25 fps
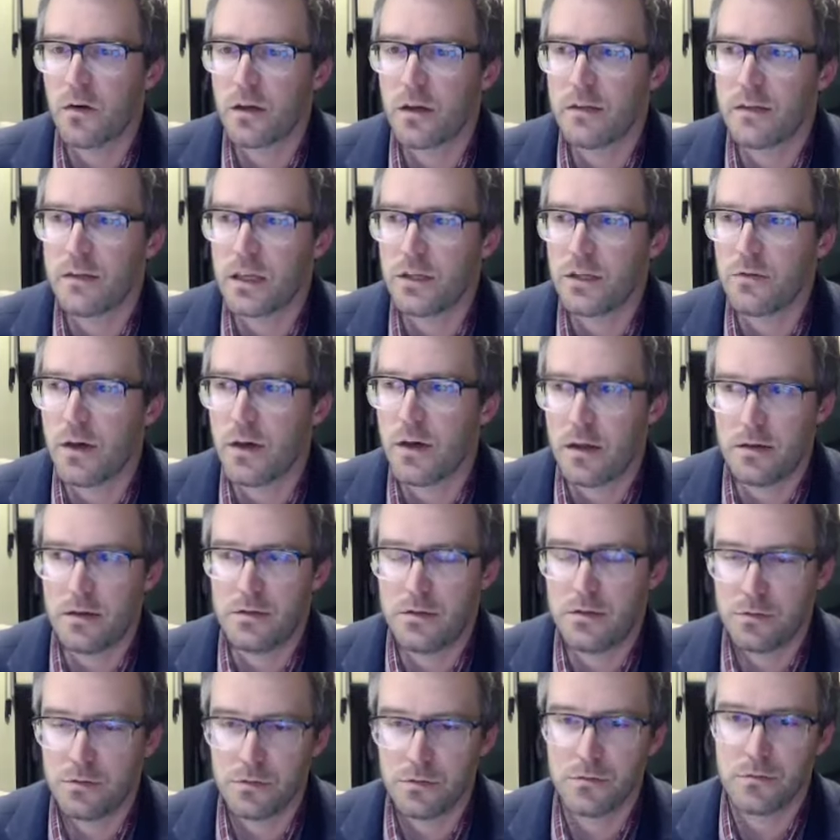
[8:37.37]
in that you had
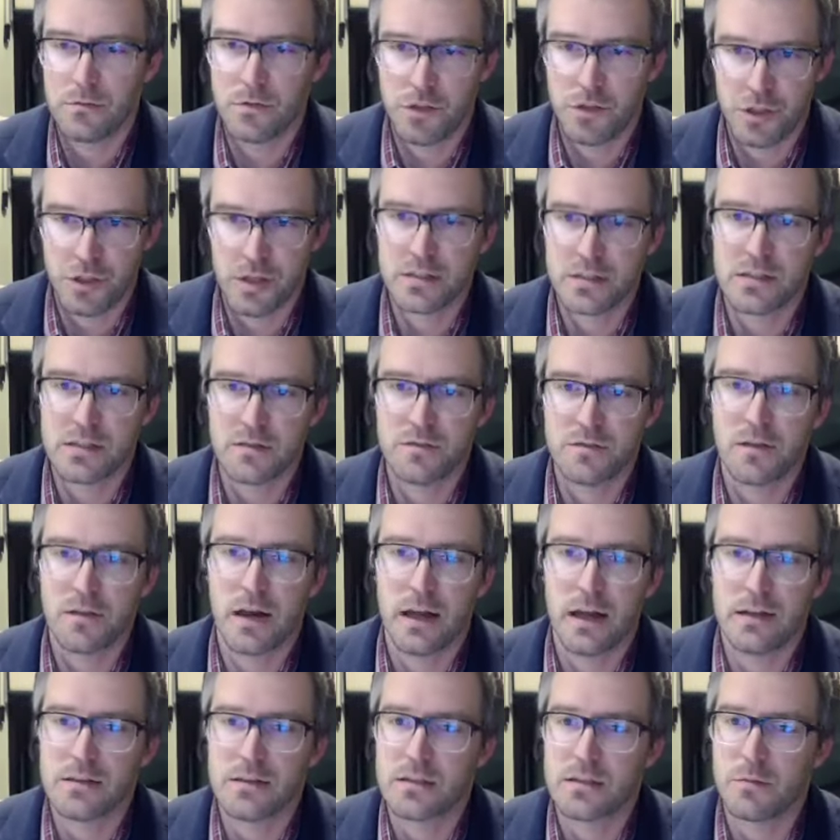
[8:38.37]
to
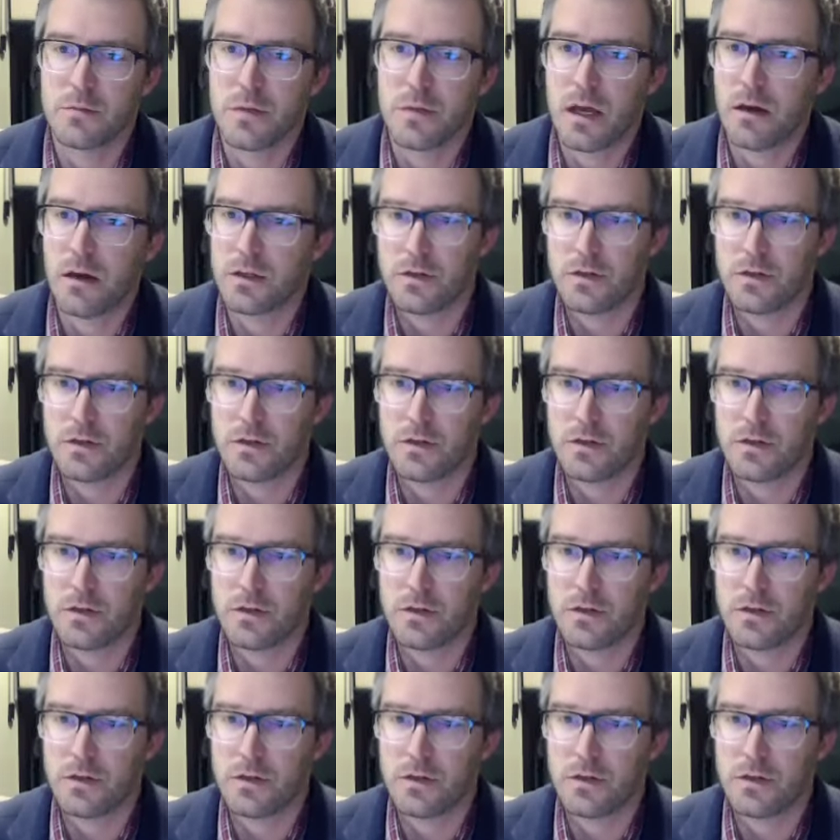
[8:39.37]
justify it somehow.